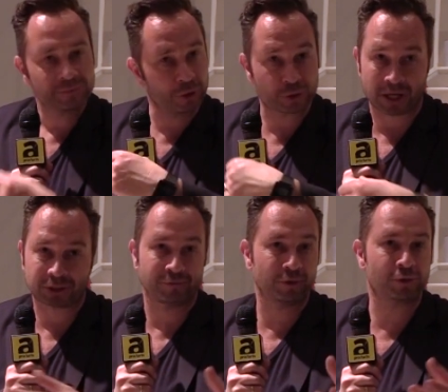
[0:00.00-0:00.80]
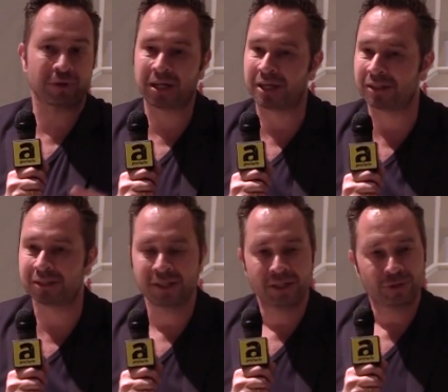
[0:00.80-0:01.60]
the tracks of a train,
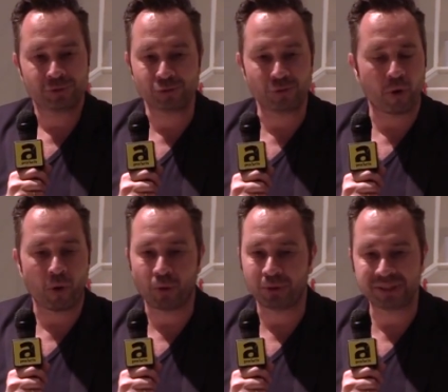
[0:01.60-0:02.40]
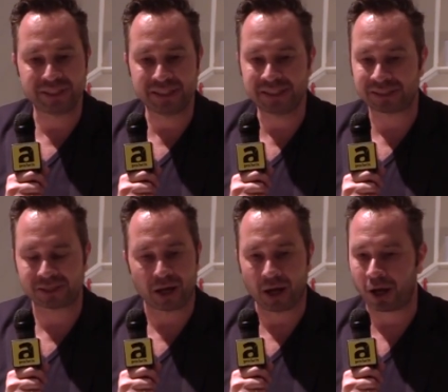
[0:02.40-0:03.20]
to all these
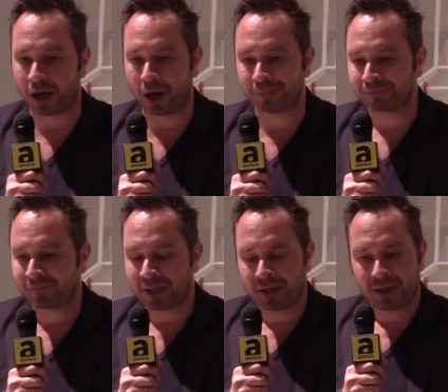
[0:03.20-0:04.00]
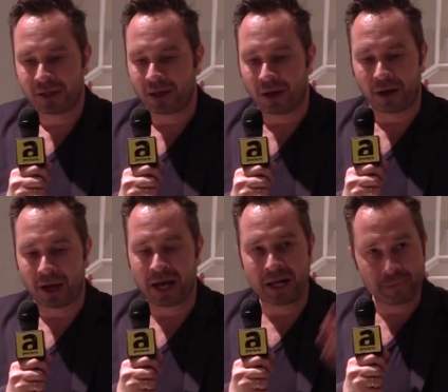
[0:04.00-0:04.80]

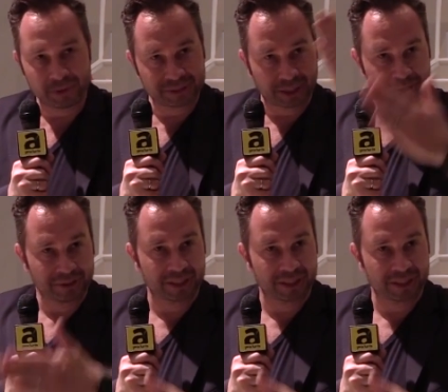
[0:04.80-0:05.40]
elements that you